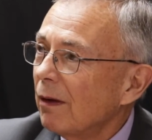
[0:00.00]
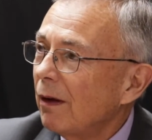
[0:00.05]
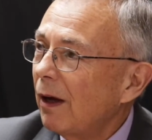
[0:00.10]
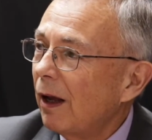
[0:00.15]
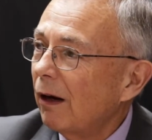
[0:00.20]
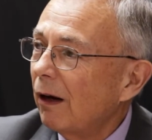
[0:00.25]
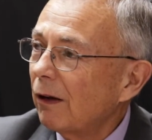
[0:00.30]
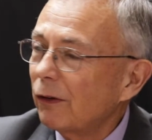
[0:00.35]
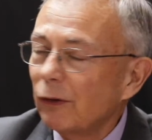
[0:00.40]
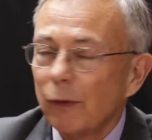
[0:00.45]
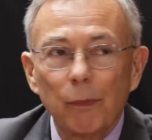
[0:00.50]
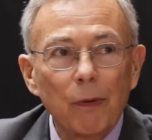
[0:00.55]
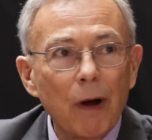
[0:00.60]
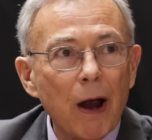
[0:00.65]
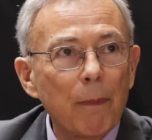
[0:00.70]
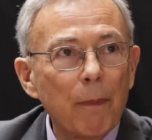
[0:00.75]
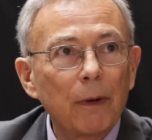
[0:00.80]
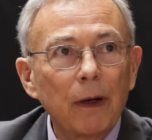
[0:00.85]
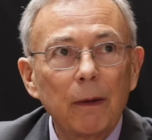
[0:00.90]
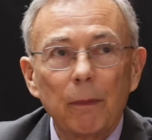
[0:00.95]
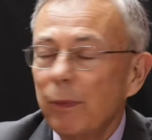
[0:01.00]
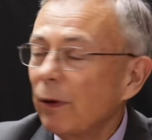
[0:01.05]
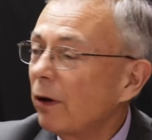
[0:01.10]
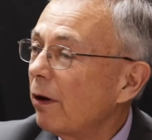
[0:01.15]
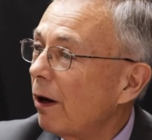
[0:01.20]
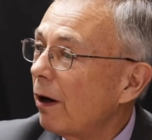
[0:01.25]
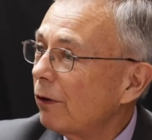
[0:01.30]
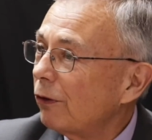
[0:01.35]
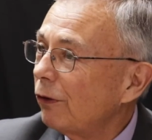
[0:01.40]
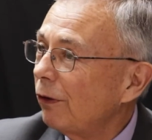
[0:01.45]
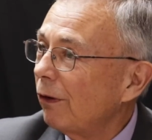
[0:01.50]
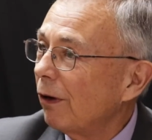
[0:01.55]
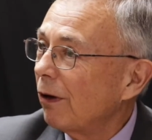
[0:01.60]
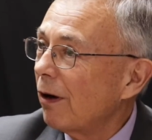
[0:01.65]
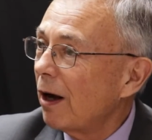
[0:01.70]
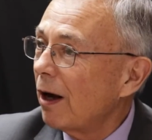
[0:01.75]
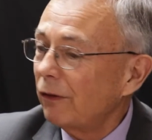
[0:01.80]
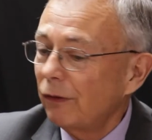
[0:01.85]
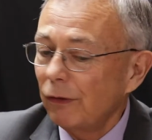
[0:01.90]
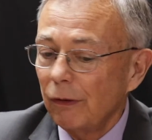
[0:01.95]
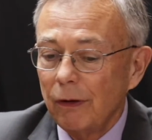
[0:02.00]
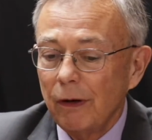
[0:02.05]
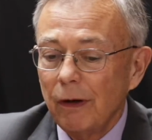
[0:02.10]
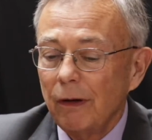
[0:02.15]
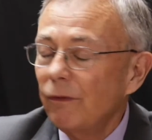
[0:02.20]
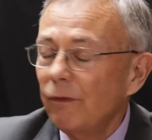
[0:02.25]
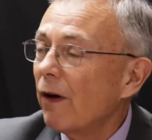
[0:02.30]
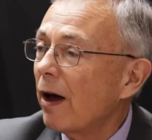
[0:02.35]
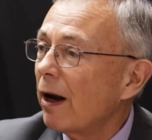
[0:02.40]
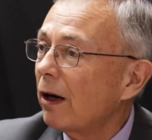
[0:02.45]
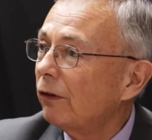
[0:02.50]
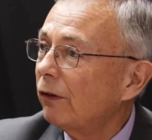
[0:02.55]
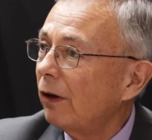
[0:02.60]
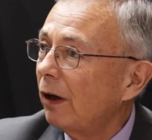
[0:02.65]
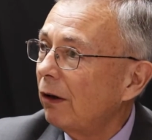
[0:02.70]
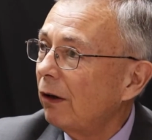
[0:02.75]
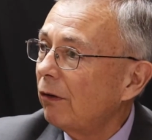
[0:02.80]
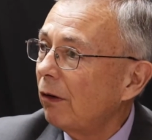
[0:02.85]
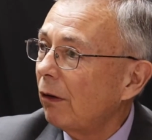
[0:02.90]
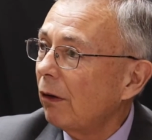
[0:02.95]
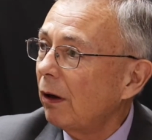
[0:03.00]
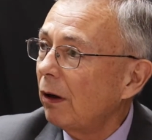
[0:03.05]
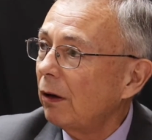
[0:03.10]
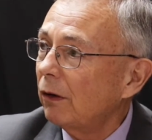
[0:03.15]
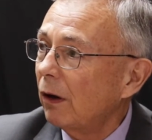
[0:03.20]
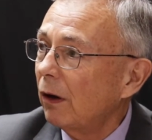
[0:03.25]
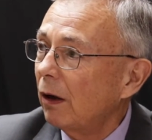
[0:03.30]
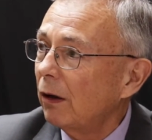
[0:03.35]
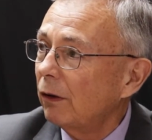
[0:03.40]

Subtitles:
intellectual property protection or not so good phytosanitary